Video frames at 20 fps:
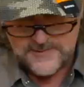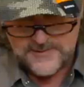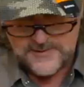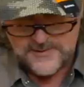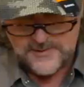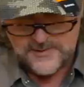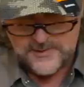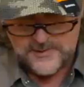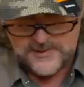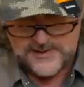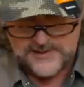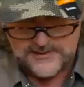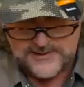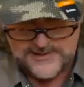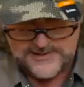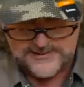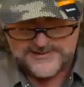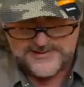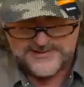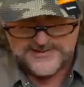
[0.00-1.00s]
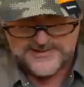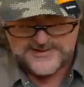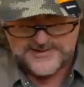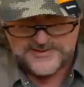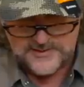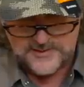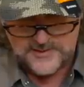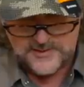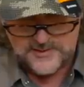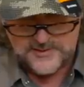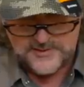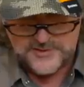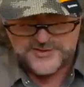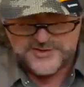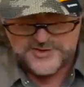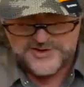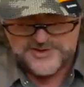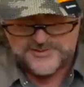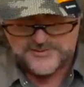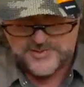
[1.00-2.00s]
you know I like these because they're
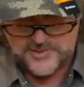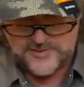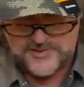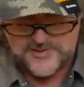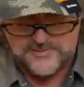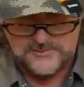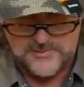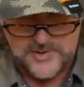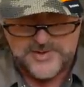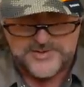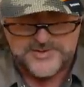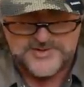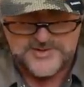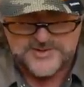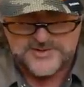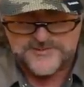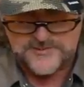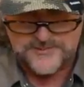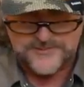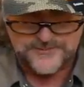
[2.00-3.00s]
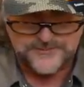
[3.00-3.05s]
cheaper than most.